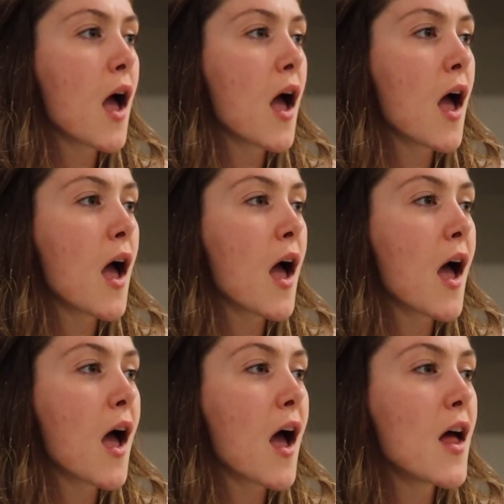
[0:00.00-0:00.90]
all the
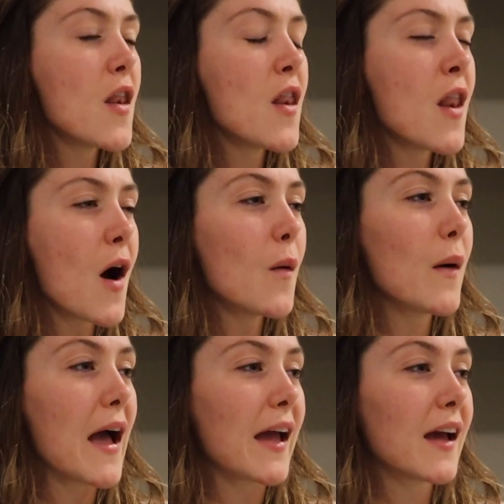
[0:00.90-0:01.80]
colors. No
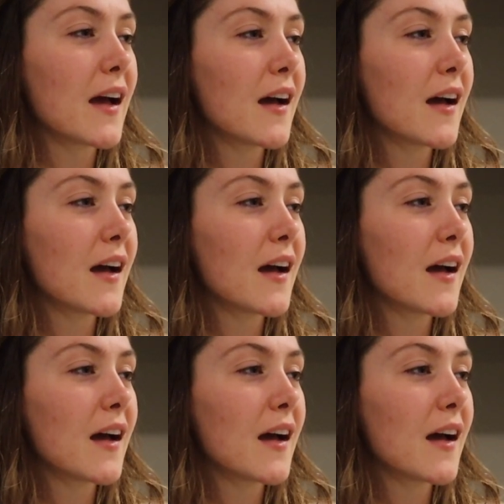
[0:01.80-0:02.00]
way.